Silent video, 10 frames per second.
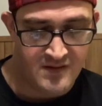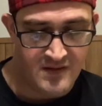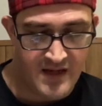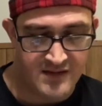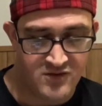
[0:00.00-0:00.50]

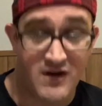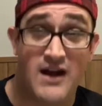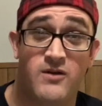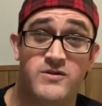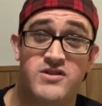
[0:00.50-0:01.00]
And
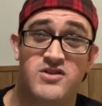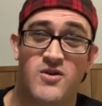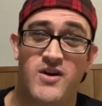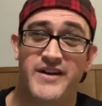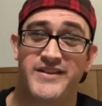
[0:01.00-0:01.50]
Crowd's
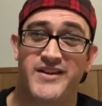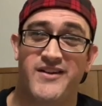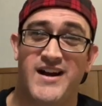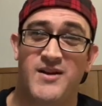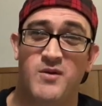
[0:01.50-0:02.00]
Choice. All
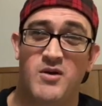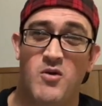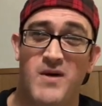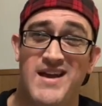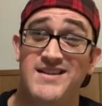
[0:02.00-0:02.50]
right, we were
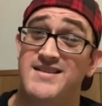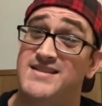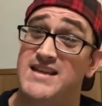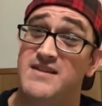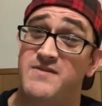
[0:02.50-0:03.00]
waiting to
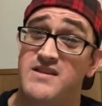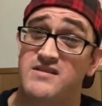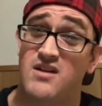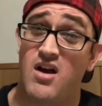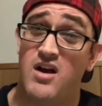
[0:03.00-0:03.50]
see if this
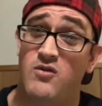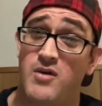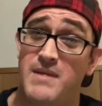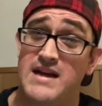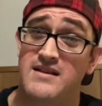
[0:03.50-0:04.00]
card
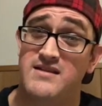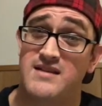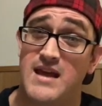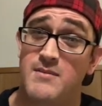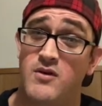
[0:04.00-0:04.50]
remained the
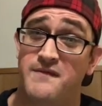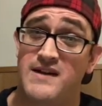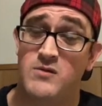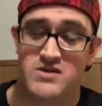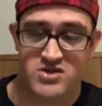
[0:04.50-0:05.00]
same or if it
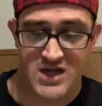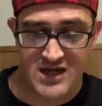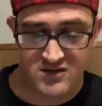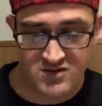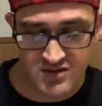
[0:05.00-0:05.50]
was
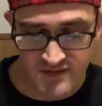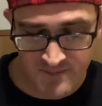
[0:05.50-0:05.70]
changed.